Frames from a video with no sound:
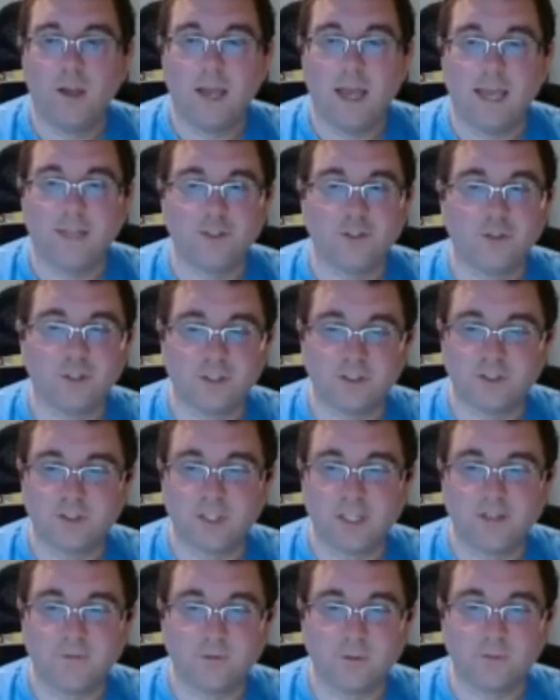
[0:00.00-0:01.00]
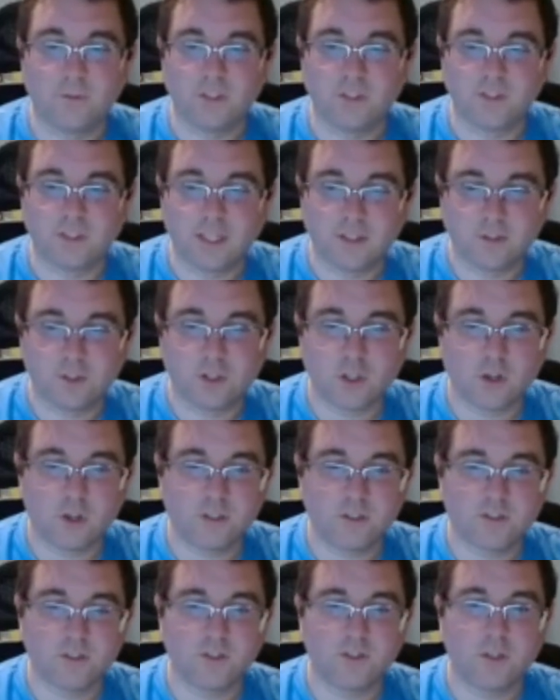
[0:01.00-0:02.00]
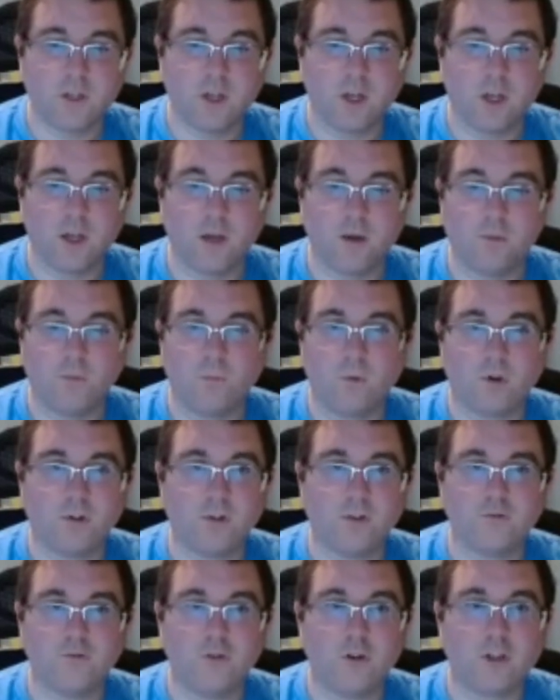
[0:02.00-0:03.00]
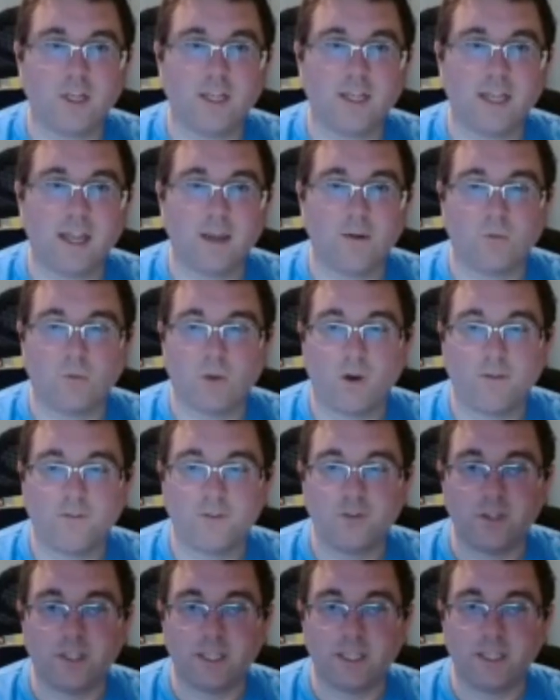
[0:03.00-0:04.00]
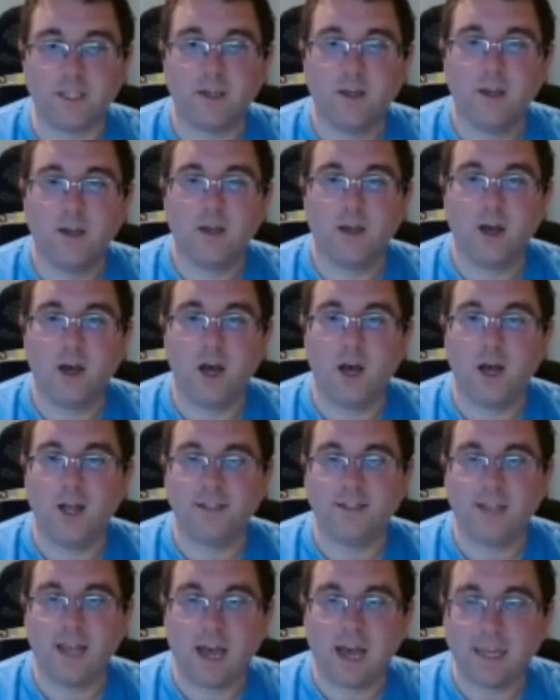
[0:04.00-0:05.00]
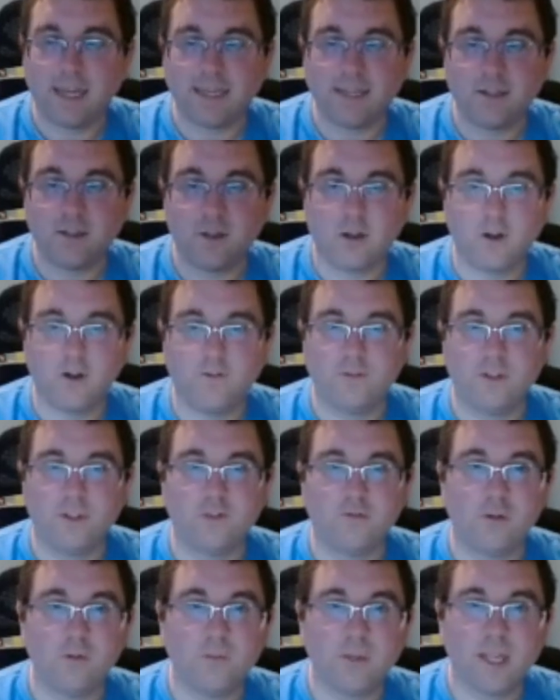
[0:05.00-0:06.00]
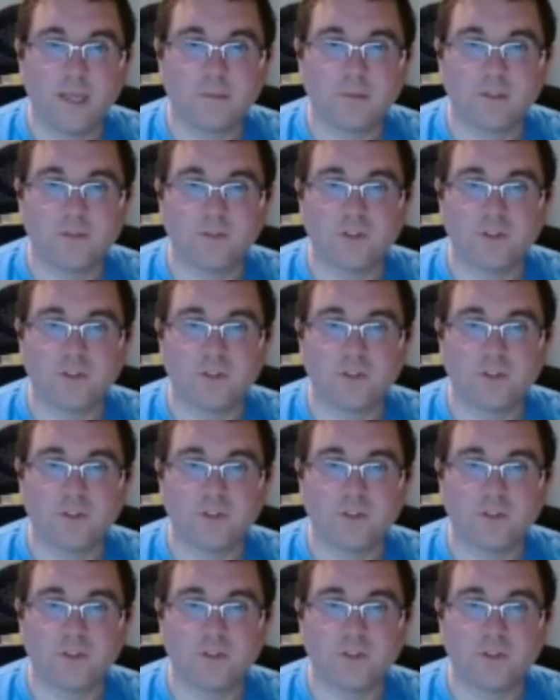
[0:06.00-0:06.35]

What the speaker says: As you can see from these sales charts, we're looking at roughly 9 of the Luminapes have